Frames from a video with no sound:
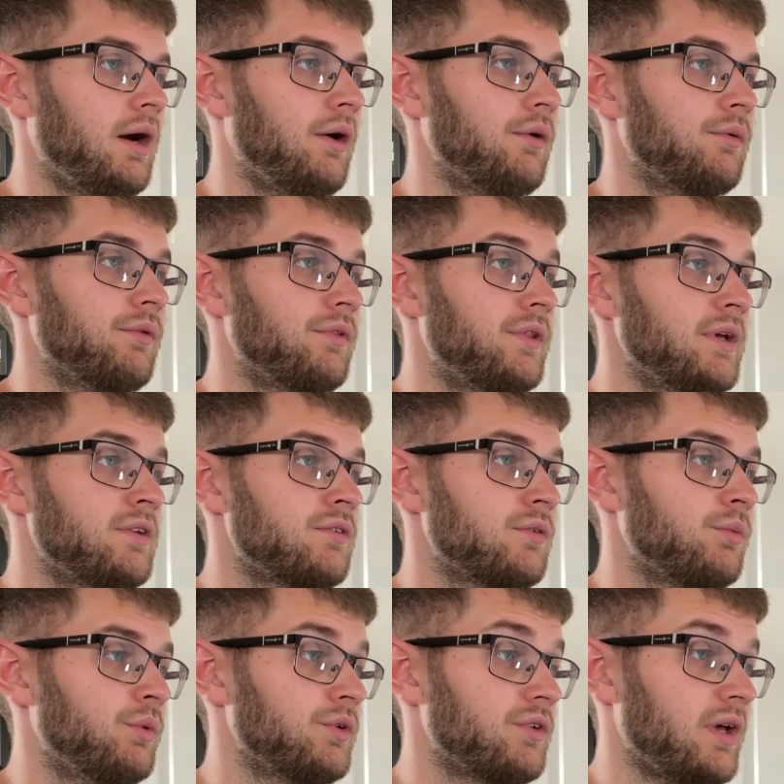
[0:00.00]
This
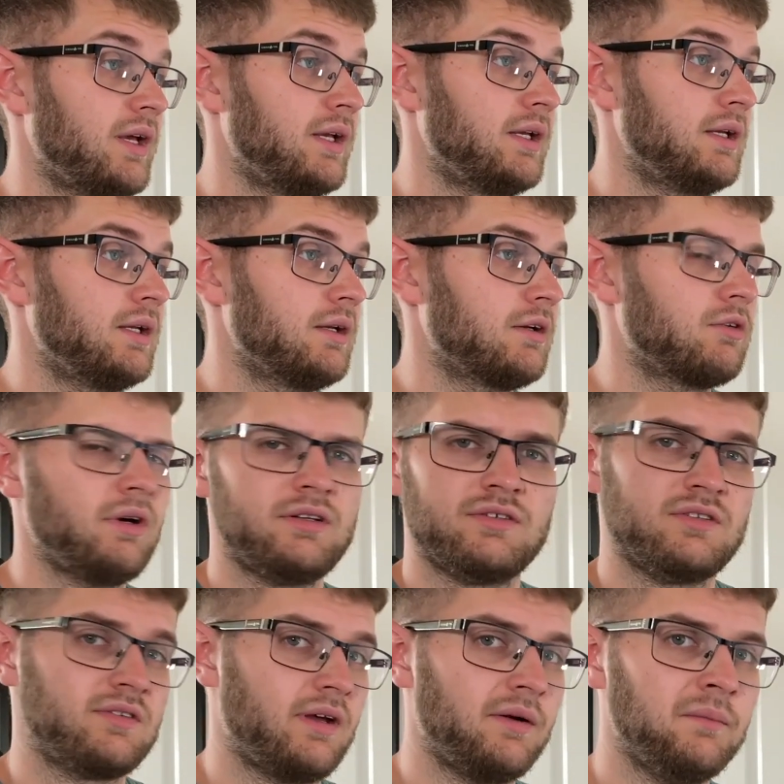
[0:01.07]
was a crazy
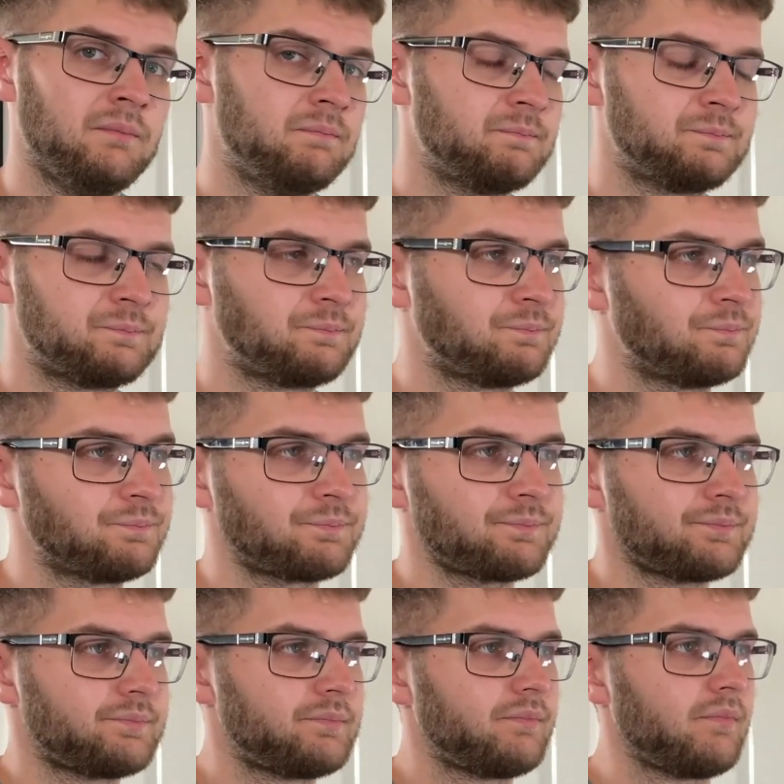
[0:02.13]
sale.
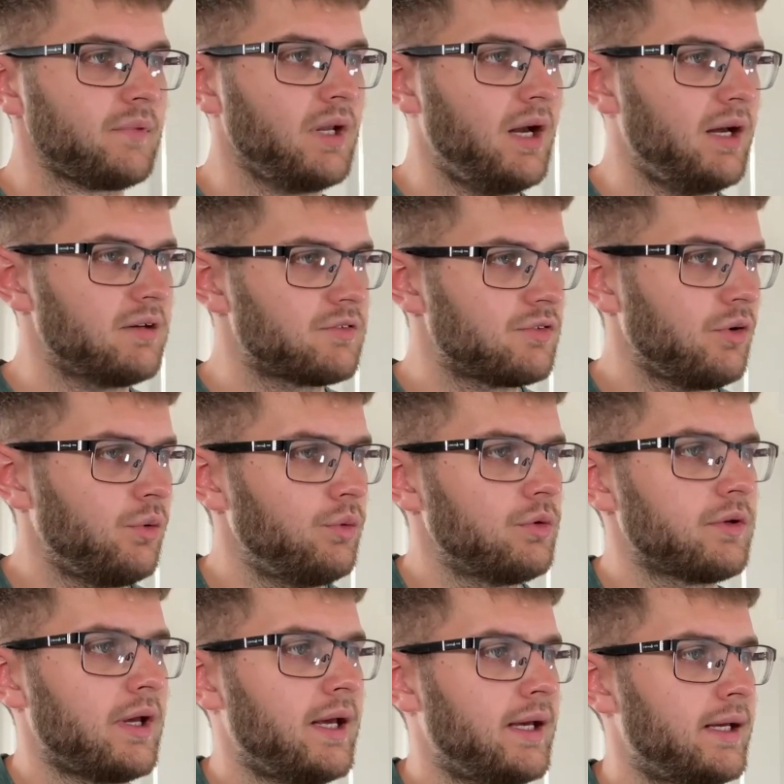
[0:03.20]
I sold
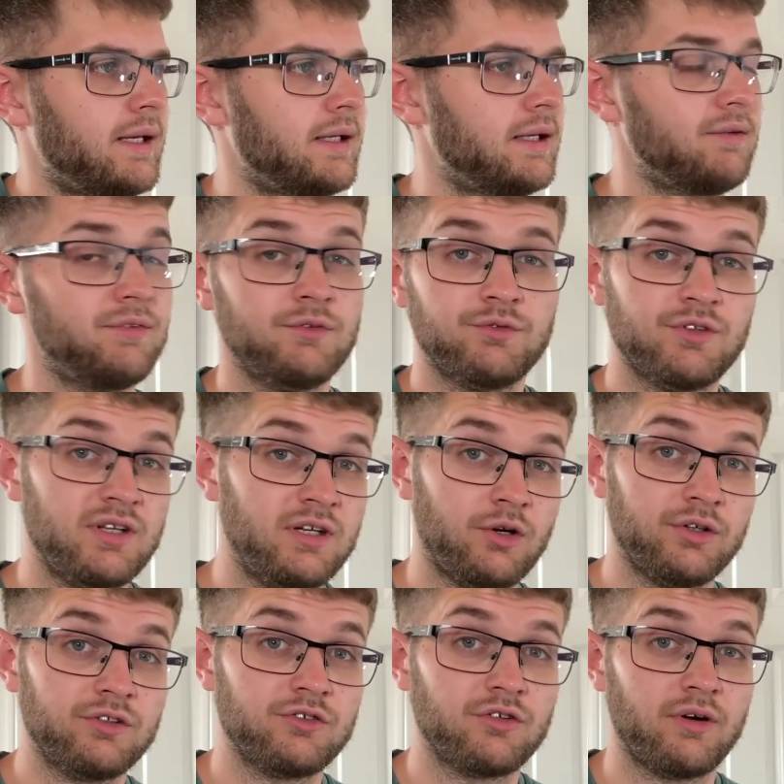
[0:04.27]
if you've seen it on
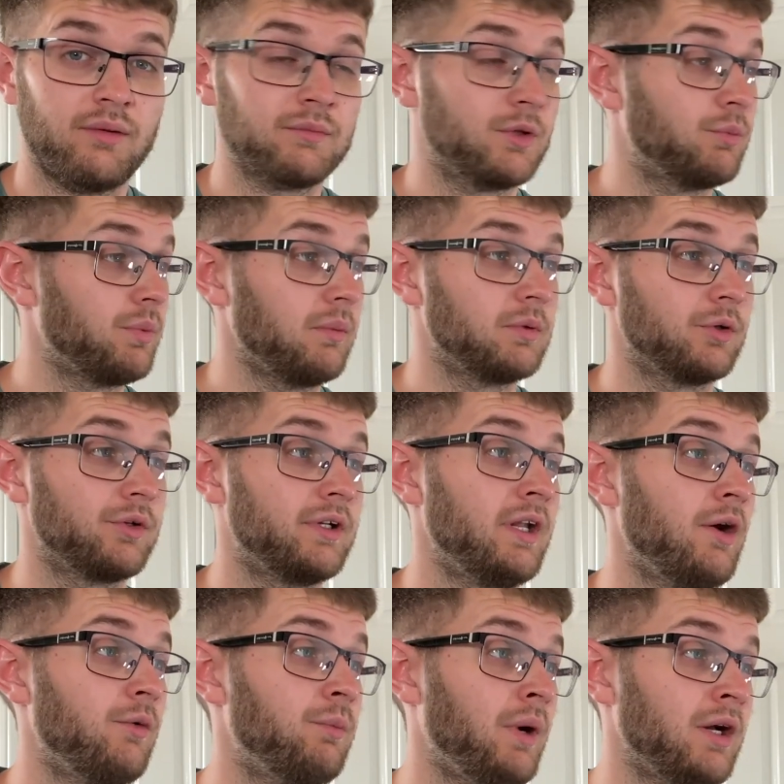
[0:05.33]
Instagram, you probably already
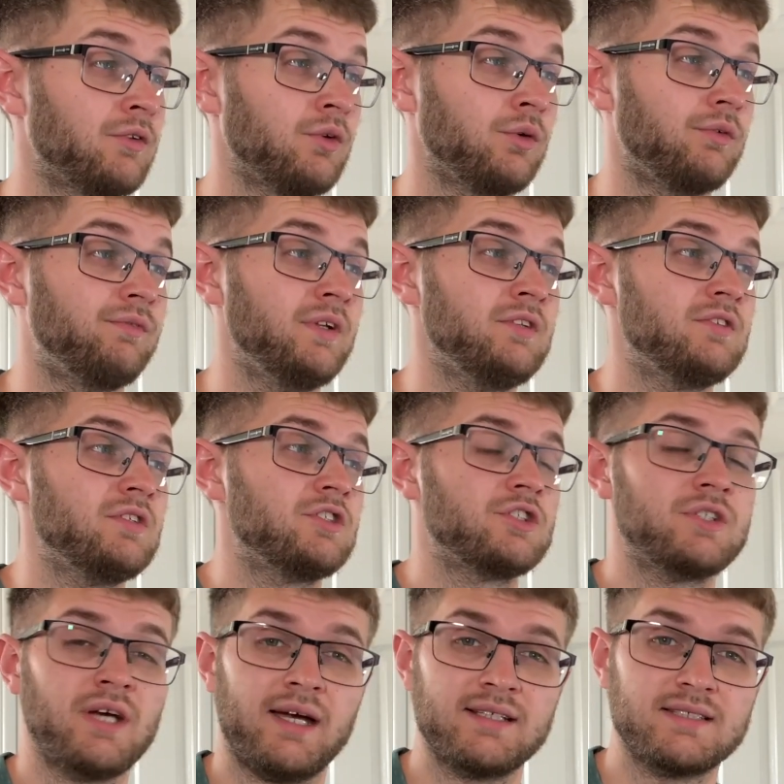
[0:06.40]
know, but I sold a vintage
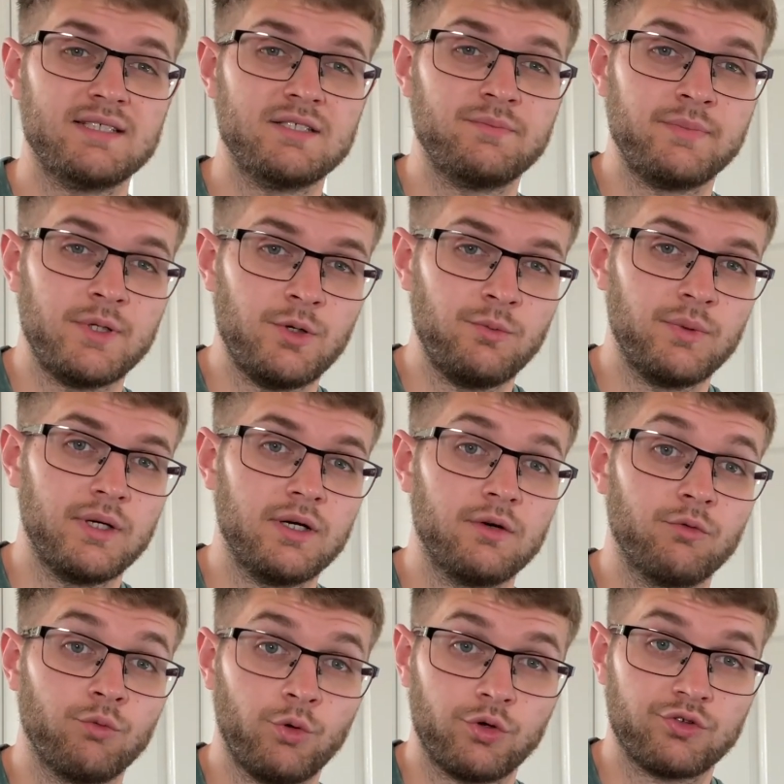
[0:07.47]
90s Puma
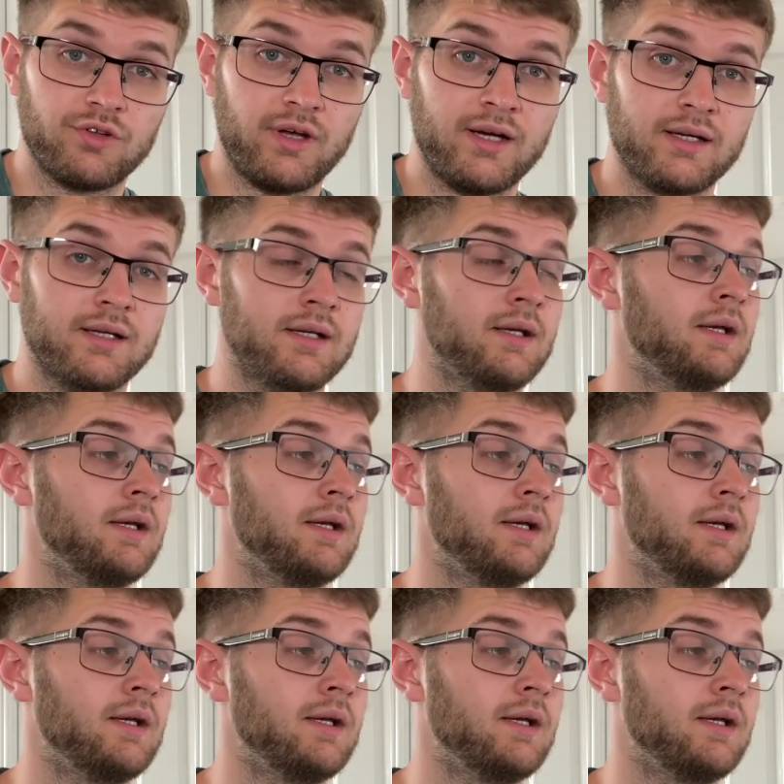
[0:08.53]
rucksack.